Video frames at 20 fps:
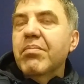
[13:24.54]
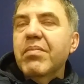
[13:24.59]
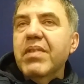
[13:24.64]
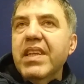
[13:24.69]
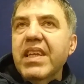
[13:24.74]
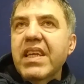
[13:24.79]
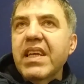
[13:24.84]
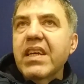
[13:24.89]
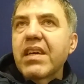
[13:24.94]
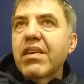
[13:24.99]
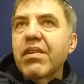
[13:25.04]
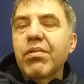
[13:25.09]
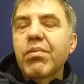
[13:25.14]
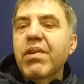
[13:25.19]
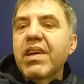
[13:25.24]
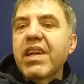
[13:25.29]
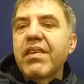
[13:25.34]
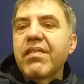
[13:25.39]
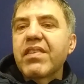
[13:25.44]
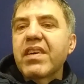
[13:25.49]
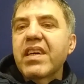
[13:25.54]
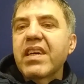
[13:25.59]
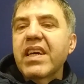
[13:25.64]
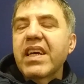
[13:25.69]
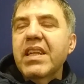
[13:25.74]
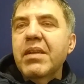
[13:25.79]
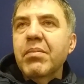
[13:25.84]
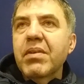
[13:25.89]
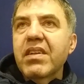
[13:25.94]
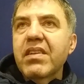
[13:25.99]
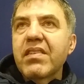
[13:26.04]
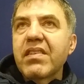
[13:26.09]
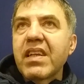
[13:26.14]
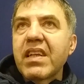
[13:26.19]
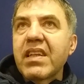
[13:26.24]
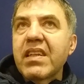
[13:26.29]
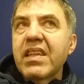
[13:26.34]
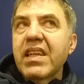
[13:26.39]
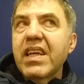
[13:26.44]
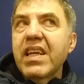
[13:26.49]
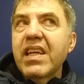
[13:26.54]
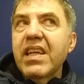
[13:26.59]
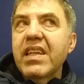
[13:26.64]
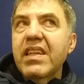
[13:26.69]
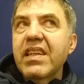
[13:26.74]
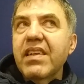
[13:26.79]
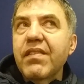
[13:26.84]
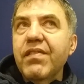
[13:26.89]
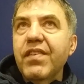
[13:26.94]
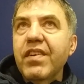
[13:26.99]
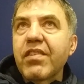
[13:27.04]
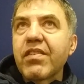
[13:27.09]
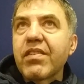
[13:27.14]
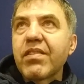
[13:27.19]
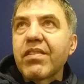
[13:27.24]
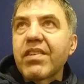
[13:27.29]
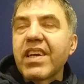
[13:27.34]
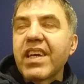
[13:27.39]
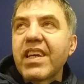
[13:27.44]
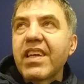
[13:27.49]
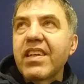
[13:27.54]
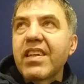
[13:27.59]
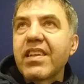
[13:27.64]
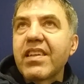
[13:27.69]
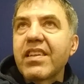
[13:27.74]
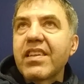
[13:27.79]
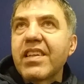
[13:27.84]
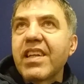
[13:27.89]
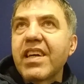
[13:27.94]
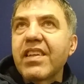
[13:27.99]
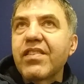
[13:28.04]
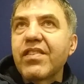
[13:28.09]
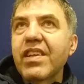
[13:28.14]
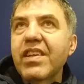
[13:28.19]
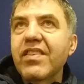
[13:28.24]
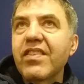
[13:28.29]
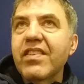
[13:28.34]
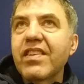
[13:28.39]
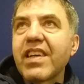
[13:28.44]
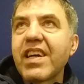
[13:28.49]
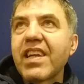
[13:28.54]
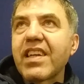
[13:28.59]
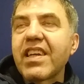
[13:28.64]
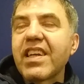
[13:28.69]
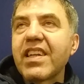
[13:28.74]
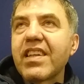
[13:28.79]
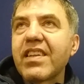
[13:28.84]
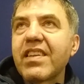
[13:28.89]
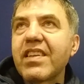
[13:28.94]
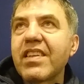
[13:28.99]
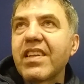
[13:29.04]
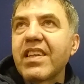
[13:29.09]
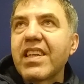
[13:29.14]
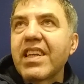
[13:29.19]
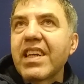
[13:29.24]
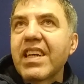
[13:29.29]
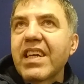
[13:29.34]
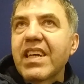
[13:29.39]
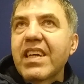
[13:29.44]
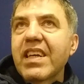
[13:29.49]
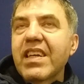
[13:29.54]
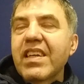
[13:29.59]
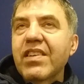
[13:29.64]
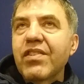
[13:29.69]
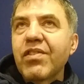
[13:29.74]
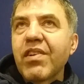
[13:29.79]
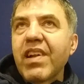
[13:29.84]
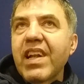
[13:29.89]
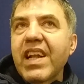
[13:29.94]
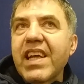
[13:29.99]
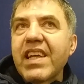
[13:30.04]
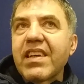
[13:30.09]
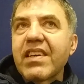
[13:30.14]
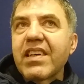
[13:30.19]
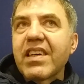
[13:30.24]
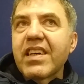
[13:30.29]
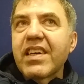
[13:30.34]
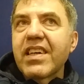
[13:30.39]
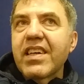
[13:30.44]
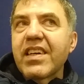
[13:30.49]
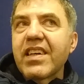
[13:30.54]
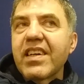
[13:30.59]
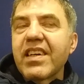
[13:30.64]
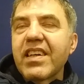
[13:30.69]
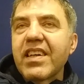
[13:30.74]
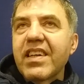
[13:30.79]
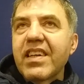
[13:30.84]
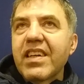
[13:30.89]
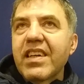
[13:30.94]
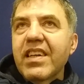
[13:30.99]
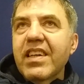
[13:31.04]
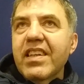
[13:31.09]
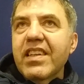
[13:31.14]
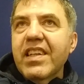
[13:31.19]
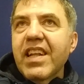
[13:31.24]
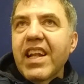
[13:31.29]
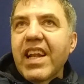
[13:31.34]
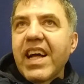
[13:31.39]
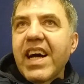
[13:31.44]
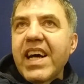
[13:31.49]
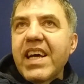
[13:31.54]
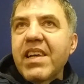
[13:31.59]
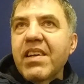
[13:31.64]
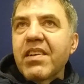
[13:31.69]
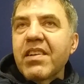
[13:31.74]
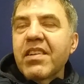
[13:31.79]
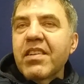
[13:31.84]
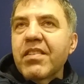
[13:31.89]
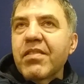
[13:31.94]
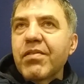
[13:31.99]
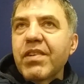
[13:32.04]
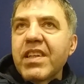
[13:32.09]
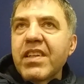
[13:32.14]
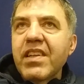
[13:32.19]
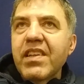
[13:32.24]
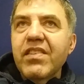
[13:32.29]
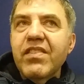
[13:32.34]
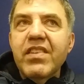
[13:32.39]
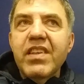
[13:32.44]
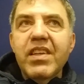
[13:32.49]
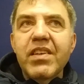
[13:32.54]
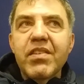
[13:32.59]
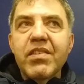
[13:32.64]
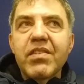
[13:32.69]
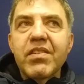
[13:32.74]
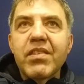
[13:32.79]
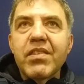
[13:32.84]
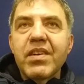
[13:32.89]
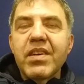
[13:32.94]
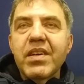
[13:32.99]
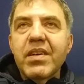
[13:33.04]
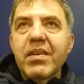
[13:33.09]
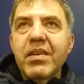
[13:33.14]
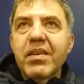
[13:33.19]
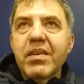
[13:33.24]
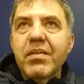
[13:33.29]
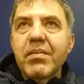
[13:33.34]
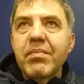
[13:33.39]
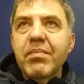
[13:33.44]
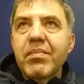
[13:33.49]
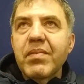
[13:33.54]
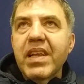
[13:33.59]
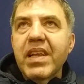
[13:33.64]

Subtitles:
deer or whatever animals, and they figure, okay, that's easy target. It's not like the lion, when they see a